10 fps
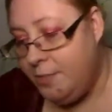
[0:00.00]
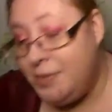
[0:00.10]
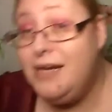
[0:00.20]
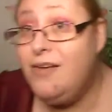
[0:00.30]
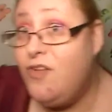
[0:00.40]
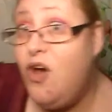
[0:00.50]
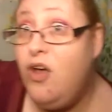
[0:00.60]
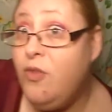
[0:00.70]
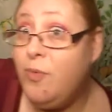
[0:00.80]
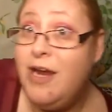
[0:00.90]
But of
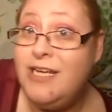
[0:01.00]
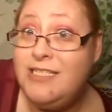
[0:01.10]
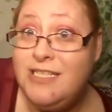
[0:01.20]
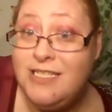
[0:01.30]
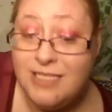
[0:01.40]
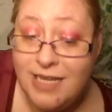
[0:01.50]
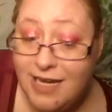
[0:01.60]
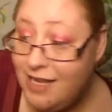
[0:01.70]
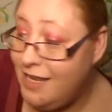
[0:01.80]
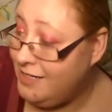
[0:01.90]
all the prices, like
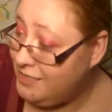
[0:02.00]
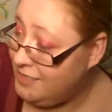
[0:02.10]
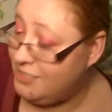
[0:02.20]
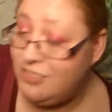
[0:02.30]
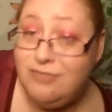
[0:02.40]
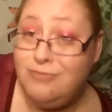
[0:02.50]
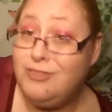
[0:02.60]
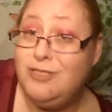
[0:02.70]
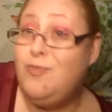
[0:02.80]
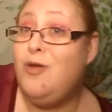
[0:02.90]
I like the
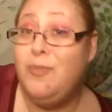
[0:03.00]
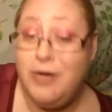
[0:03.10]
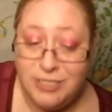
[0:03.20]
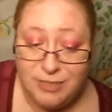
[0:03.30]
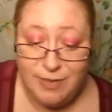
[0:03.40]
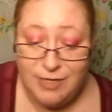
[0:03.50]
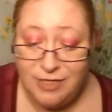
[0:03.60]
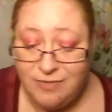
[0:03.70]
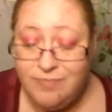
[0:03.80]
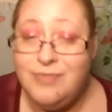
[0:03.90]
smaller prices
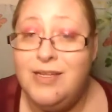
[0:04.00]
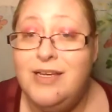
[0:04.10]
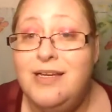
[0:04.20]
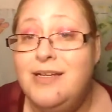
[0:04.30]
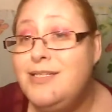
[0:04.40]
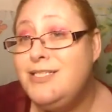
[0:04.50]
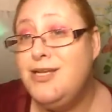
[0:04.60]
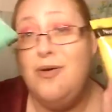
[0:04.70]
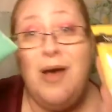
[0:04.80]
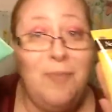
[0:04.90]
better.
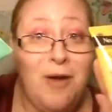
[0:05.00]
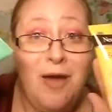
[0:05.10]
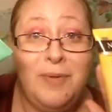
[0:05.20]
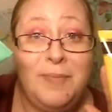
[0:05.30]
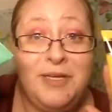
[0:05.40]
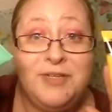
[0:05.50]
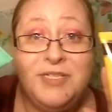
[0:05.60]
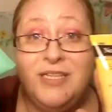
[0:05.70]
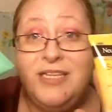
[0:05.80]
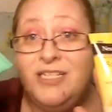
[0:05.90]
So I'll probably be
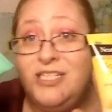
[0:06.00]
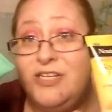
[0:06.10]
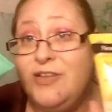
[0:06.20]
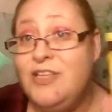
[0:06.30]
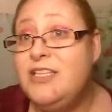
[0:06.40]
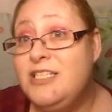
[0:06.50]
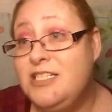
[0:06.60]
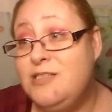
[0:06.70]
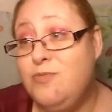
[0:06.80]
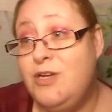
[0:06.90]
using these two. I think this
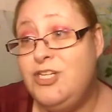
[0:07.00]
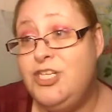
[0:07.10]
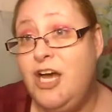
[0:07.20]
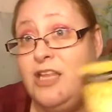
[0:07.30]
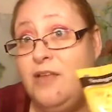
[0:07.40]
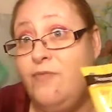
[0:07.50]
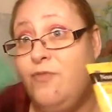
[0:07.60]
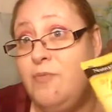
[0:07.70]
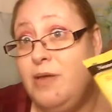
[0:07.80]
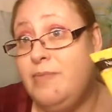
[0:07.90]
is what she got them
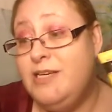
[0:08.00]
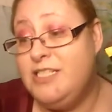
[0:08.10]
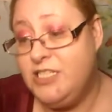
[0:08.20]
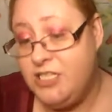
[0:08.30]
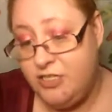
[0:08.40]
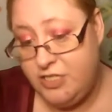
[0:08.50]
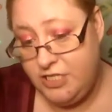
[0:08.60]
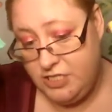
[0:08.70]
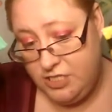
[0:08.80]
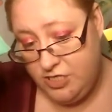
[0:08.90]
for me and my sister,
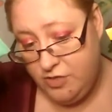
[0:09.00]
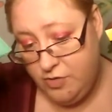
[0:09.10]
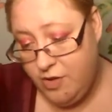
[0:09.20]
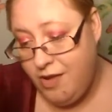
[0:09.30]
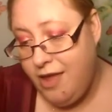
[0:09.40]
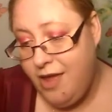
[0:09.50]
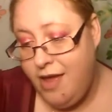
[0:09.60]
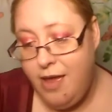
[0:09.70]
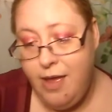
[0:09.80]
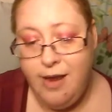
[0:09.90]
these two.
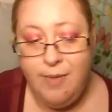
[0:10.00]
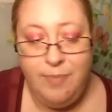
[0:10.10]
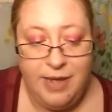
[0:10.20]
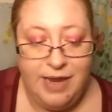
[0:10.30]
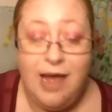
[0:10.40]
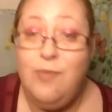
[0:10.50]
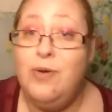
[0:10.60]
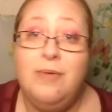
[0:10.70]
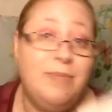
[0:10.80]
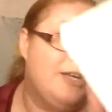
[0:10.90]
But I
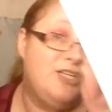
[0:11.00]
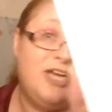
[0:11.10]
wouldn't mind